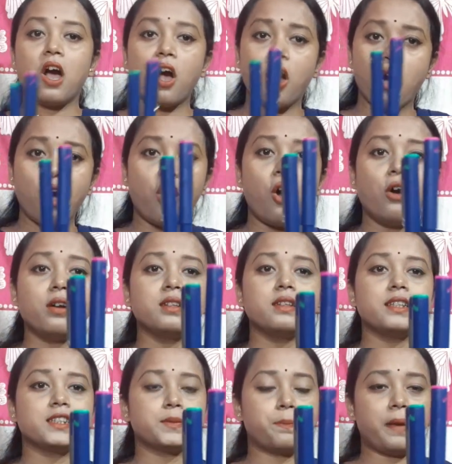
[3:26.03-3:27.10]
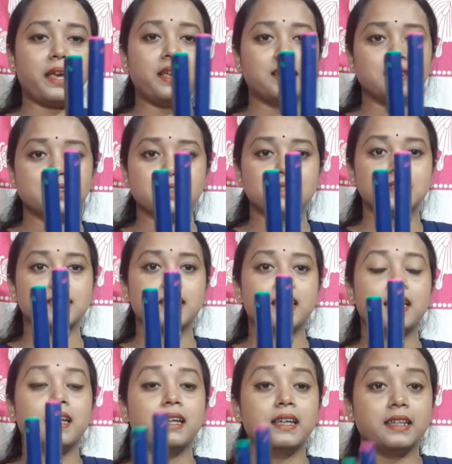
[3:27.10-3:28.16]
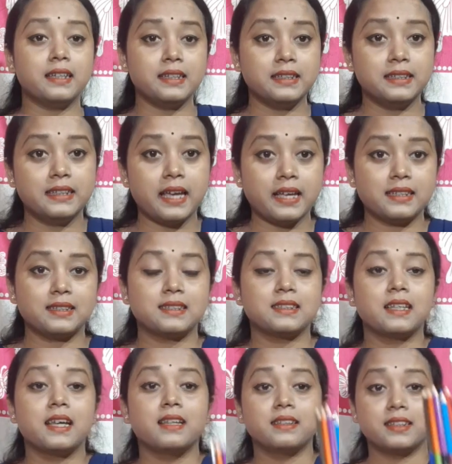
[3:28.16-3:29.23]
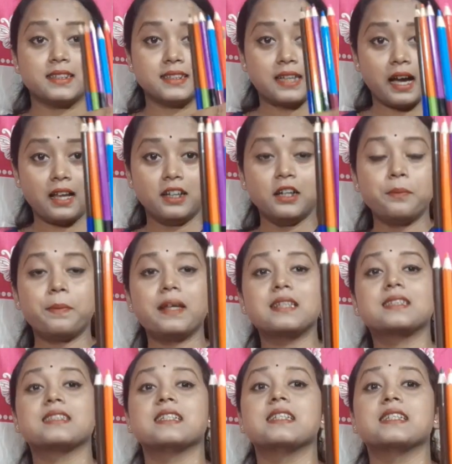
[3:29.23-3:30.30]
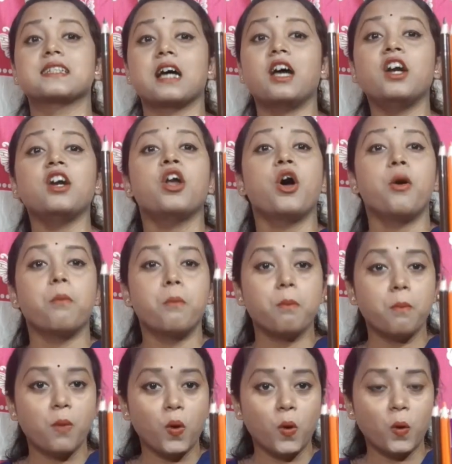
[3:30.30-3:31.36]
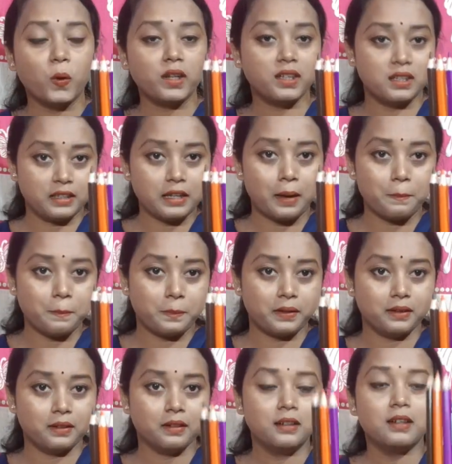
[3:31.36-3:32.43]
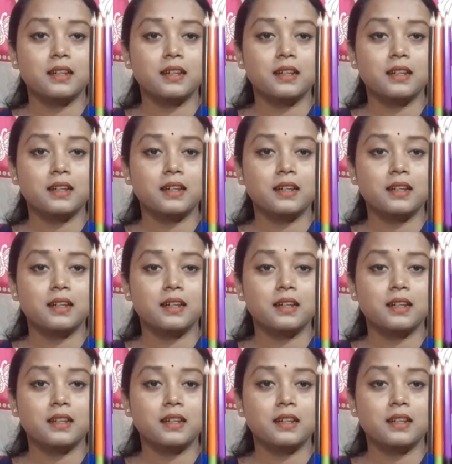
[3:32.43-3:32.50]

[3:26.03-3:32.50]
Or these pens. Yes. These color pencils are more in number.